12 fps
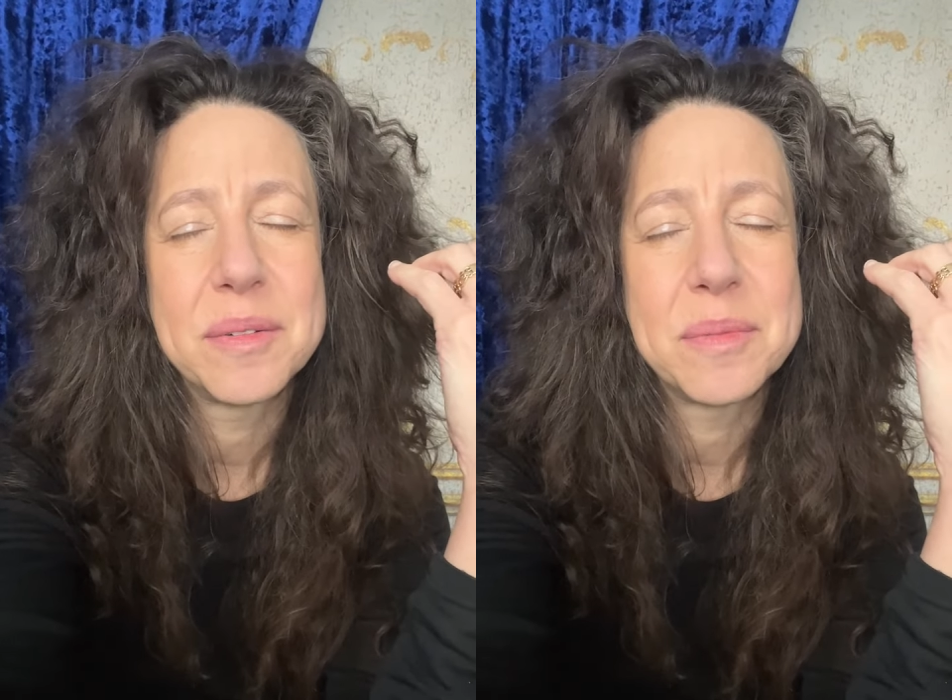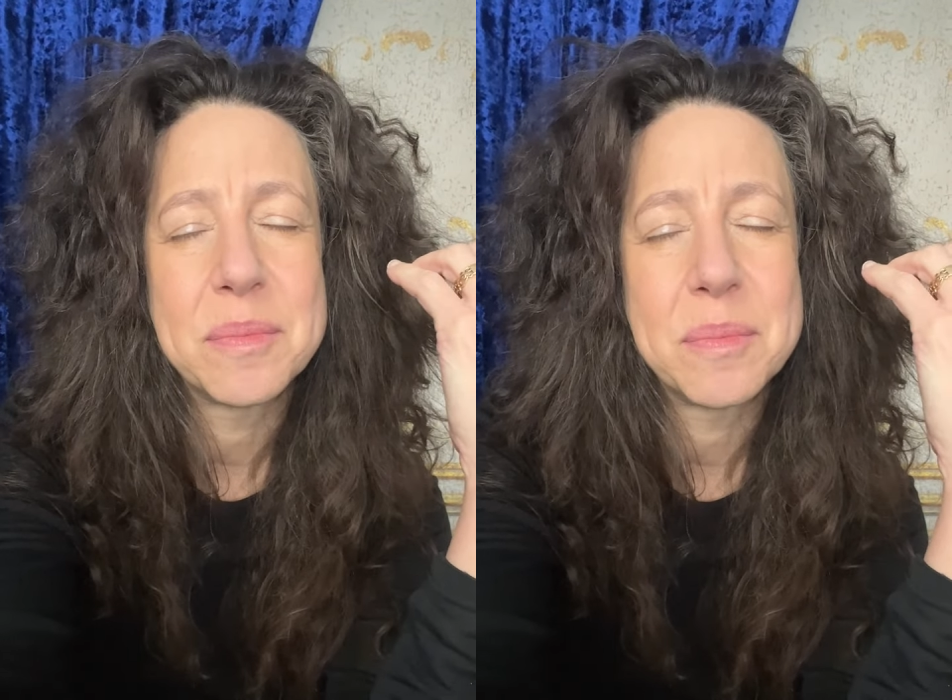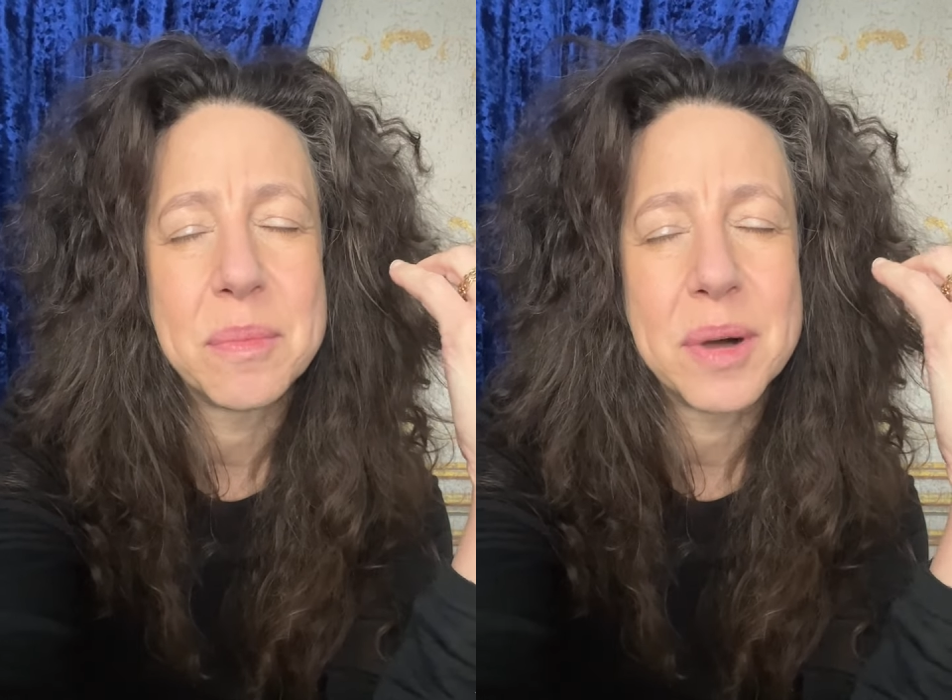
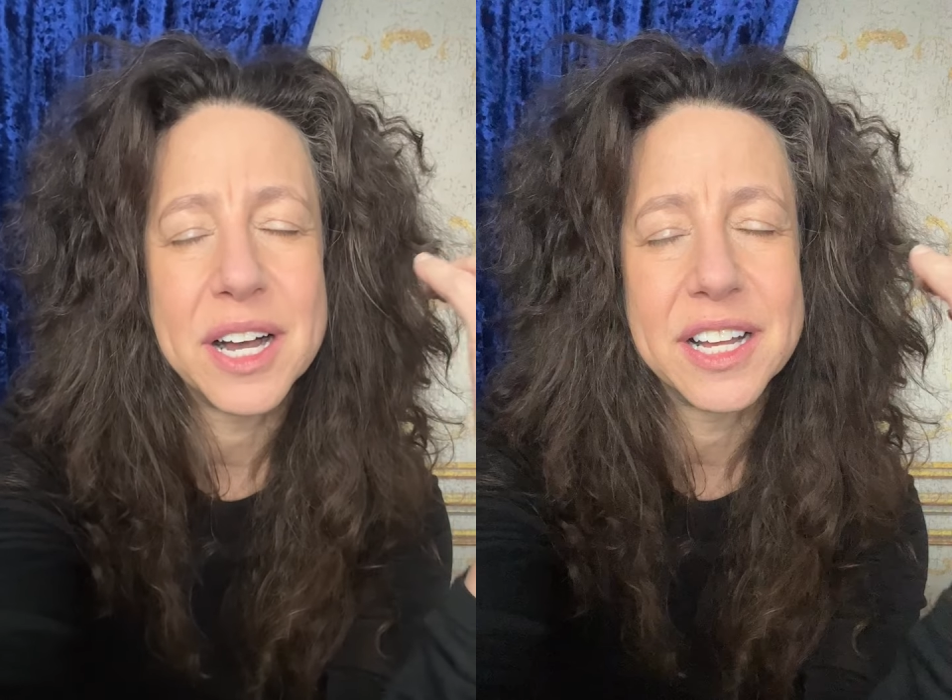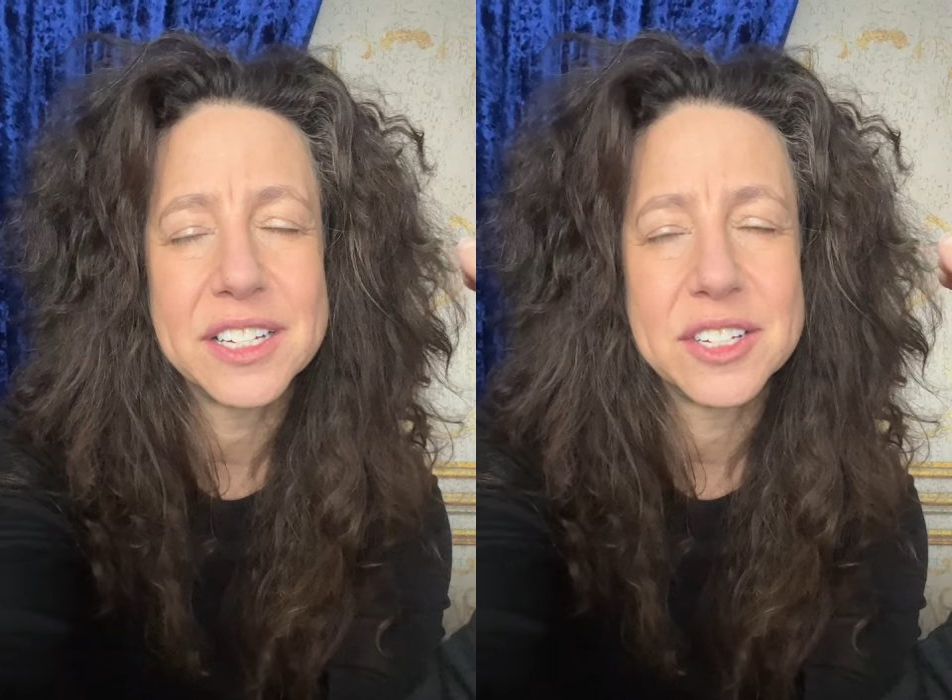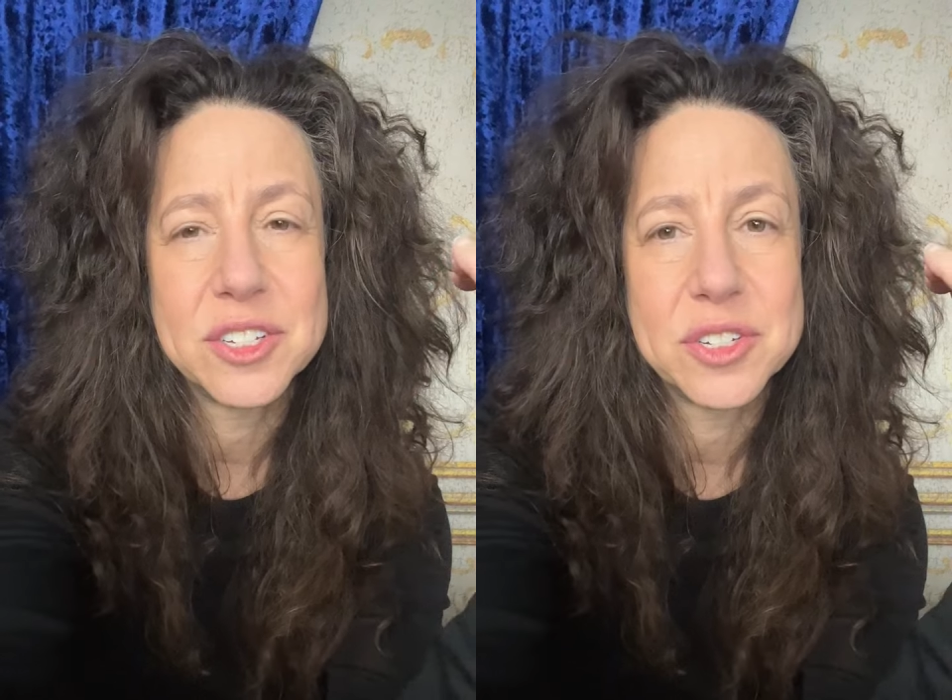
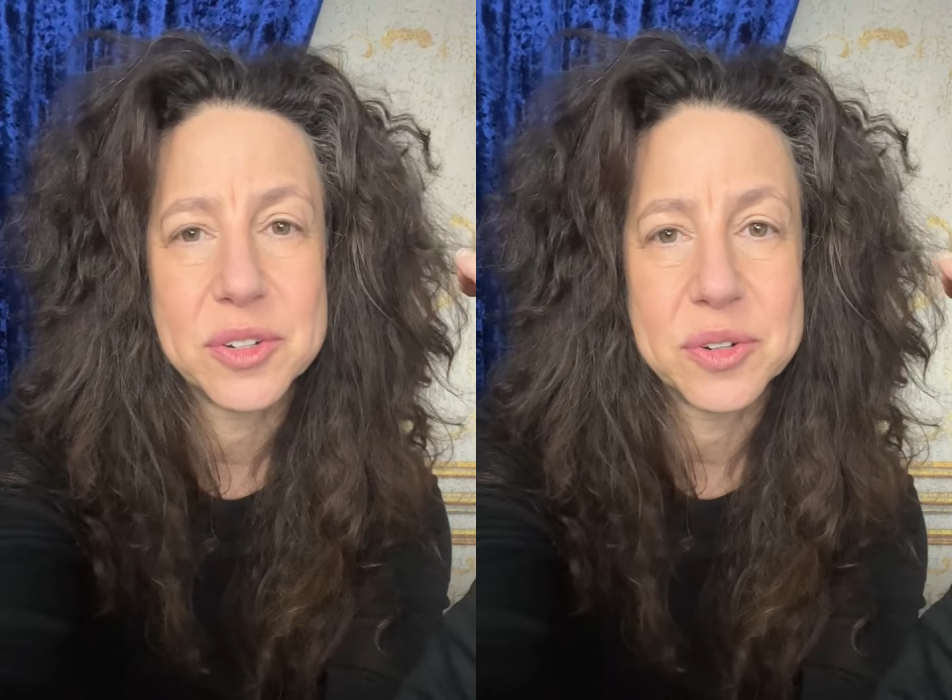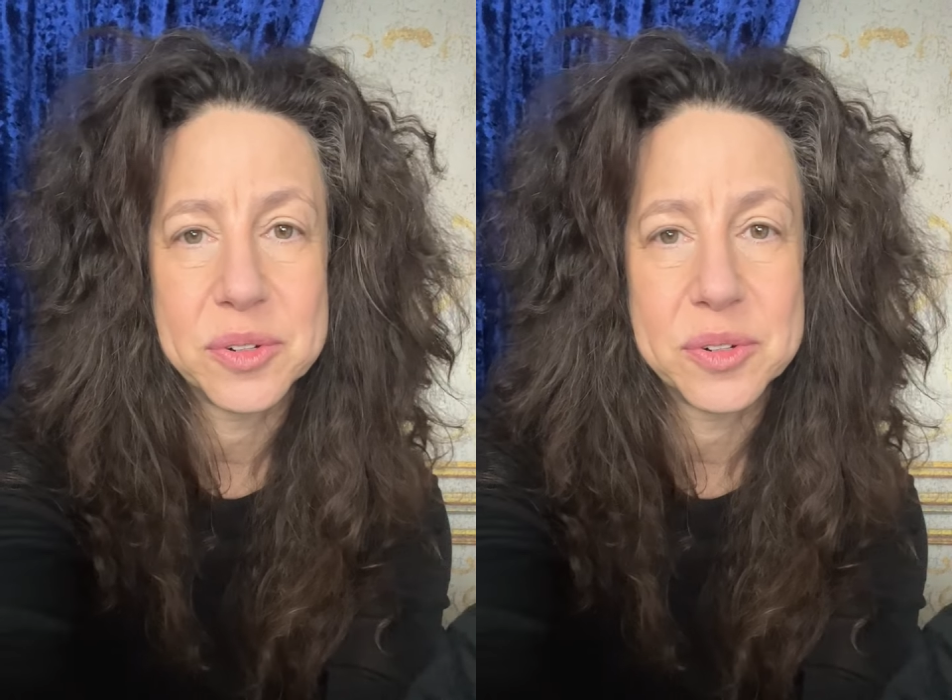much